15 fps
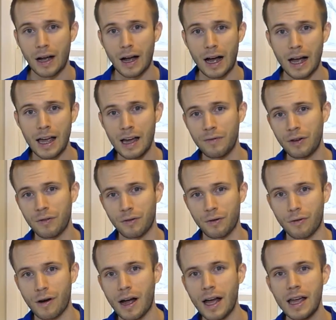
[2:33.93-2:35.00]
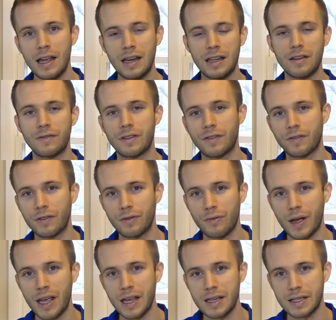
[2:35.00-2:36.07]
I have a variety of different
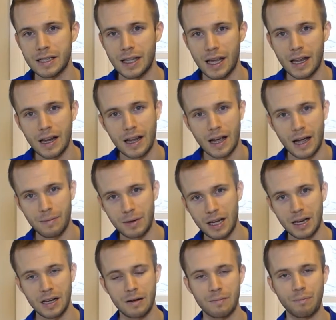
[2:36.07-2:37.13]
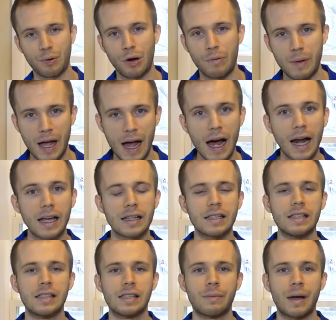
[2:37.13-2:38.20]
ways that I'm getting probiotics
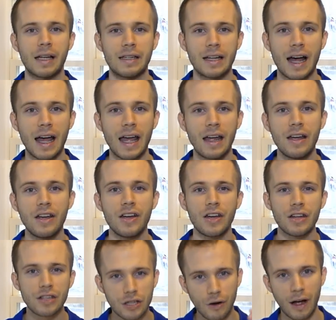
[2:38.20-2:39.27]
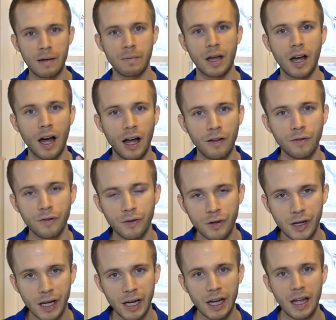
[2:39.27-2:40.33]
into my diet. So I'm
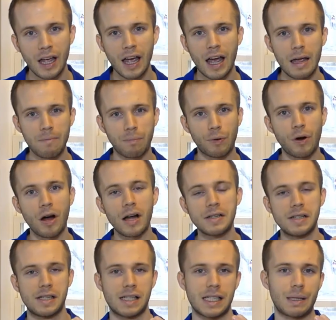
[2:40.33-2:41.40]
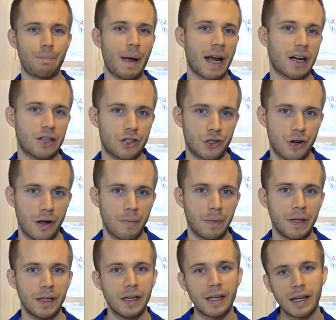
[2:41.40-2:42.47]
covering a broad spectrum,
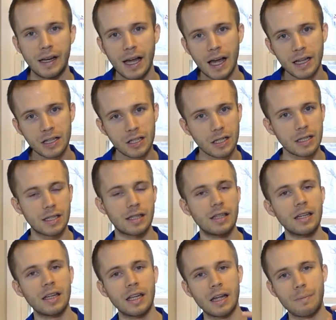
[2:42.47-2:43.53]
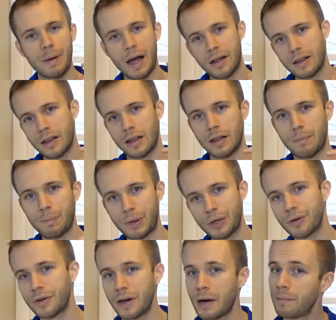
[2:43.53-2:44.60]
not just thinking about the
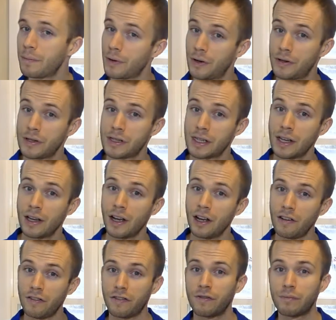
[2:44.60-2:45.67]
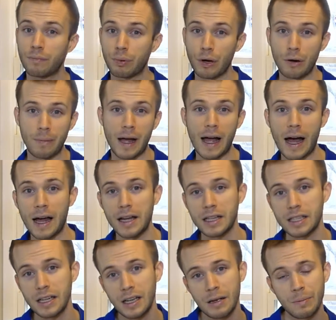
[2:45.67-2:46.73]
pure numbers of
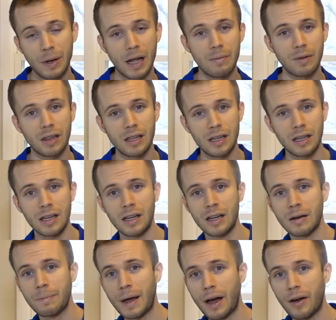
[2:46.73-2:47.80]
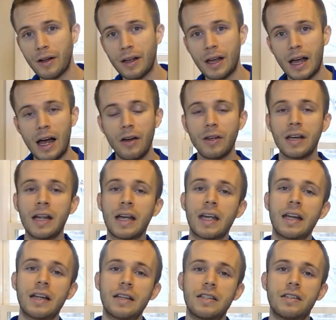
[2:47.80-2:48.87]
probiotics, but I'm thinking about how can I
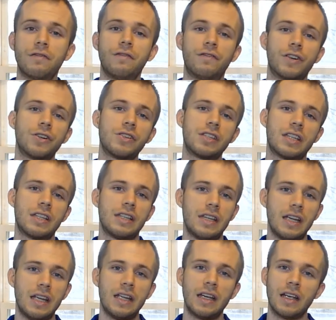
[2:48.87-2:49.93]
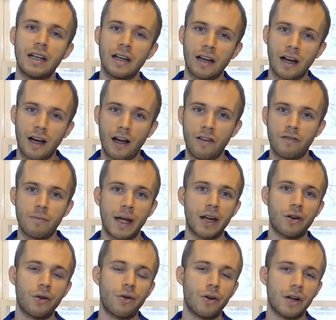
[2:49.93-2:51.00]
get a diversity of
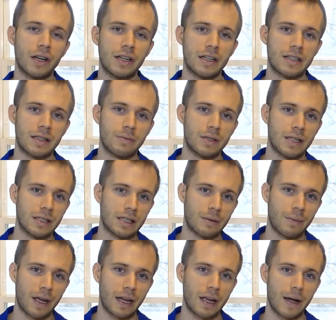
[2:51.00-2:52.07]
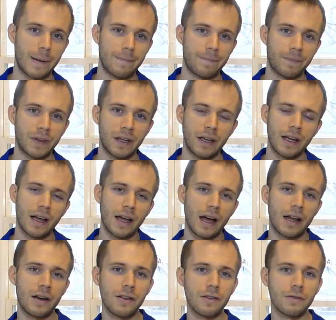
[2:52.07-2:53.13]
microorganisms into my gut.
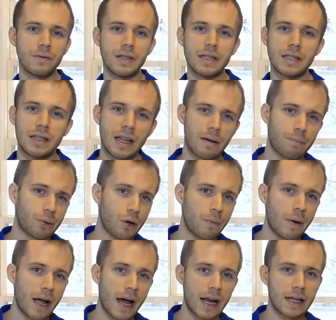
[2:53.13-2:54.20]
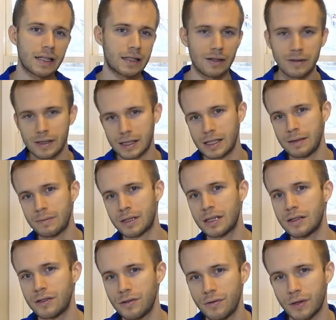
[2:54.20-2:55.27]
Another reason that probiotics don't seem to
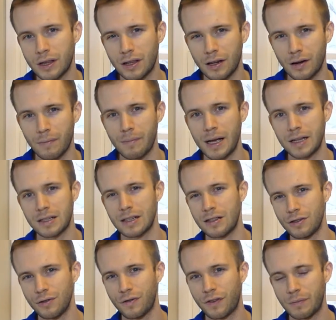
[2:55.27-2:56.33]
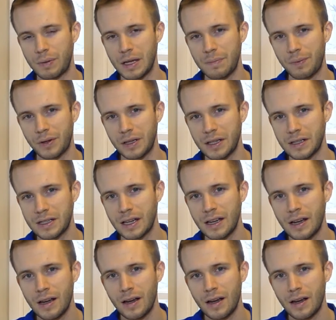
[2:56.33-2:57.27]
do what they're meant to do for people is